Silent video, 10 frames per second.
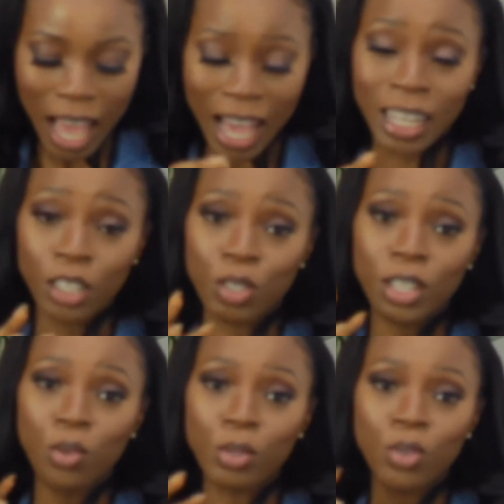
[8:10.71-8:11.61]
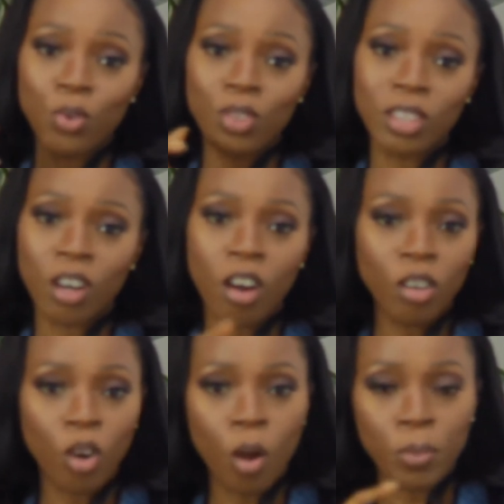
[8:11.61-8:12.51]
and I usually go to the
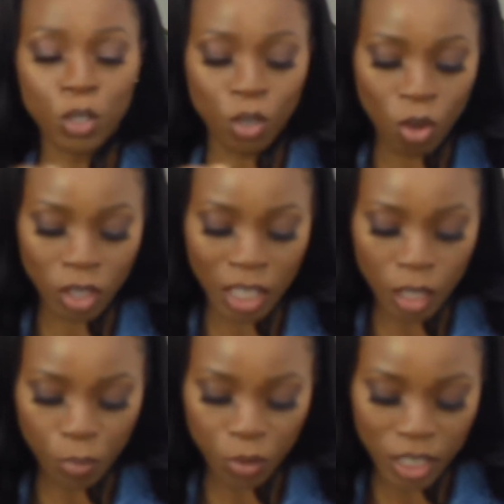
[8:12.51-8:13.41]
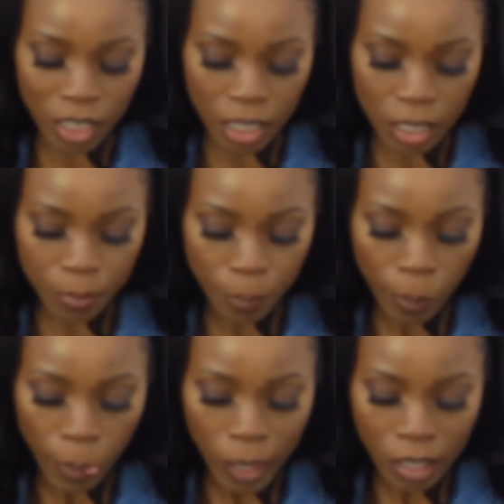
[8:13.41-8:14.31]
color option under the presets.
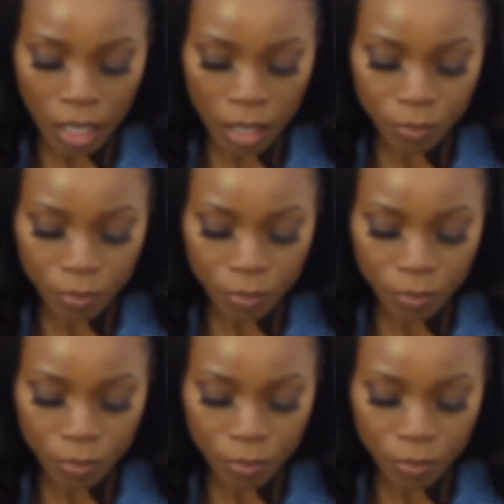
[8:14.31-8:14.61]
Yeah,